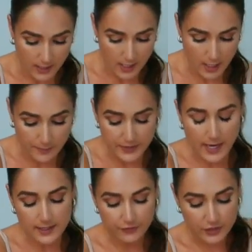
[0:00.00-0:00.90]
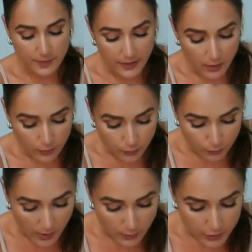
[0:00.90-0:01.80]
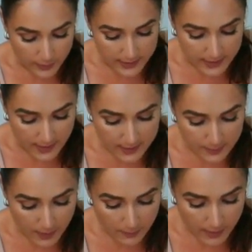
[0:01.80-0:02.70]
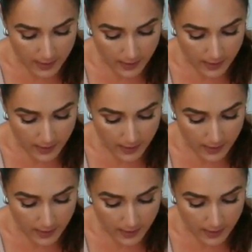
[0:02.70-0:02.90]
As for something I wish we didn't spend money